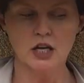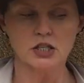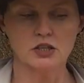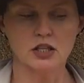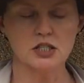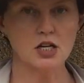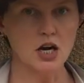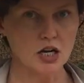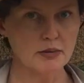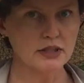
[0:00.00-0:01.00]
So let's
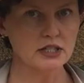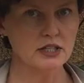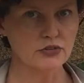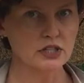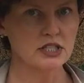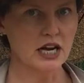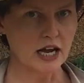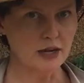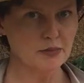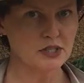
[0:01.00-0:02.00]
talk about the different
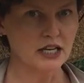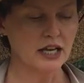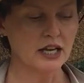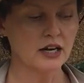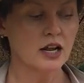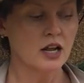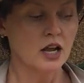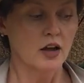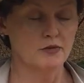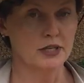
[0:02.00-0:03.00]
types, and
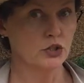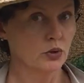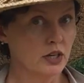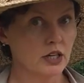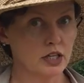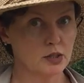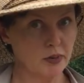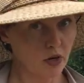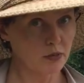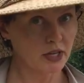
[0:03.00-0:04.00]
I've been doing an
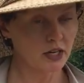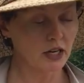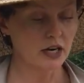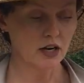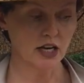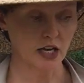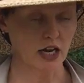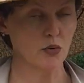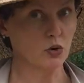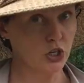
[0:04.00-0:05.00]
experiment and I
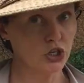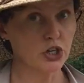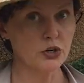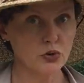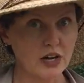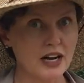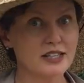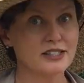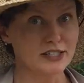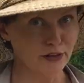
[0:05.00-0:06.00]
want to show you guys
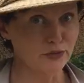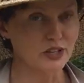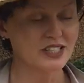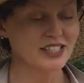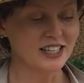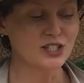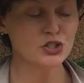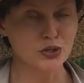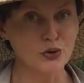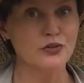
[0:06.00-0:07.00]
the difference in
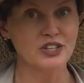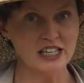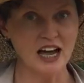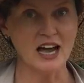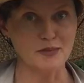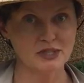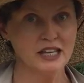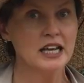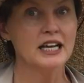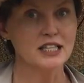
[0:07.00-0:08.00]
2 of the types.
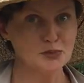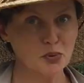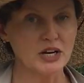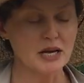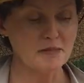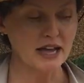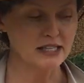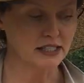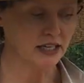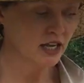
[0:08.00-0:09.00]
It's pretty
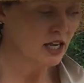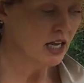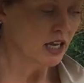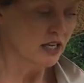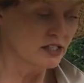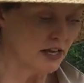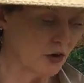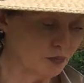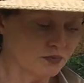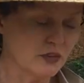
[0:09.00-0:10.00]
amazing.
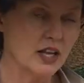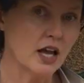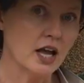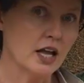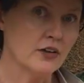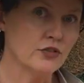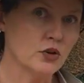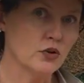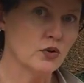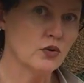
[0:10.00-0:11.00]
So if
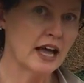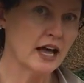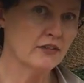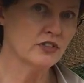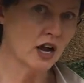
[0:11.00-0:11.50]
you have